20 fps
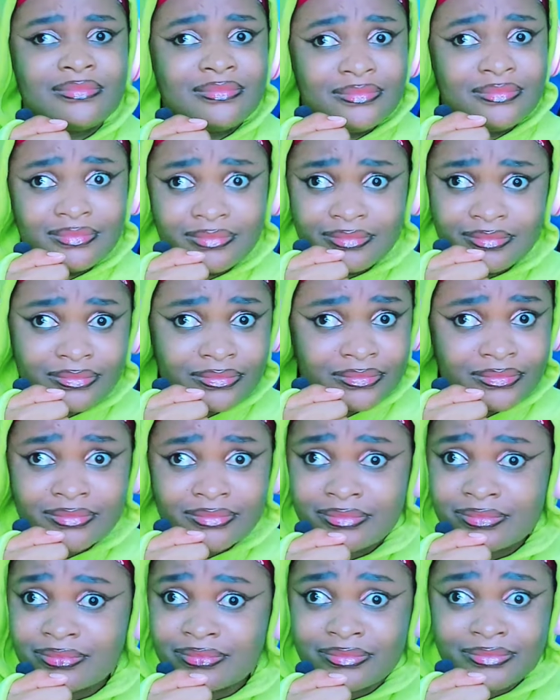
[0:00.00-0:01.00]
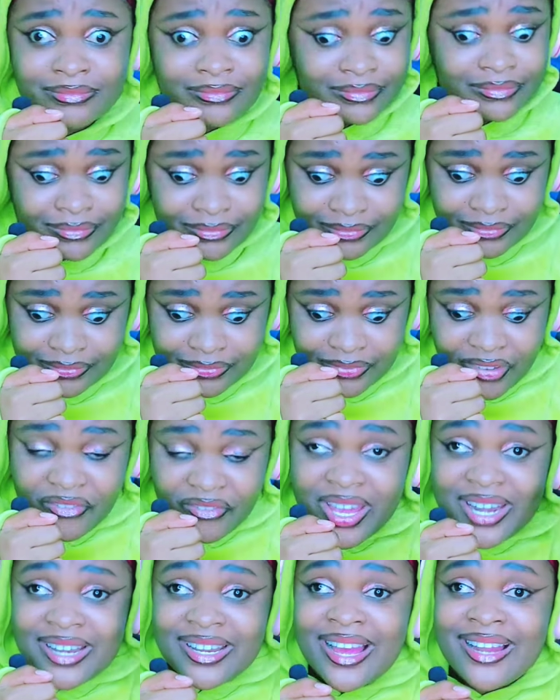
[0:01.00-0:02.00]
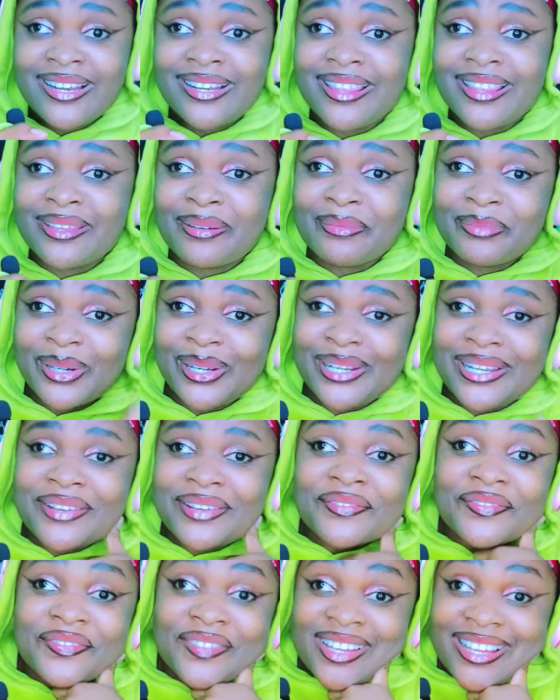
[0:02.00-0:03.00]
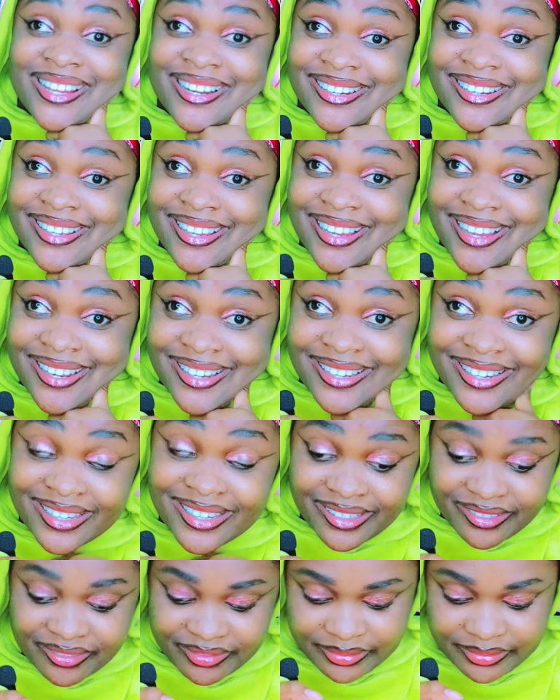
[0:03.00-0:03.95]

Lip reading: Very early in the morning, very early.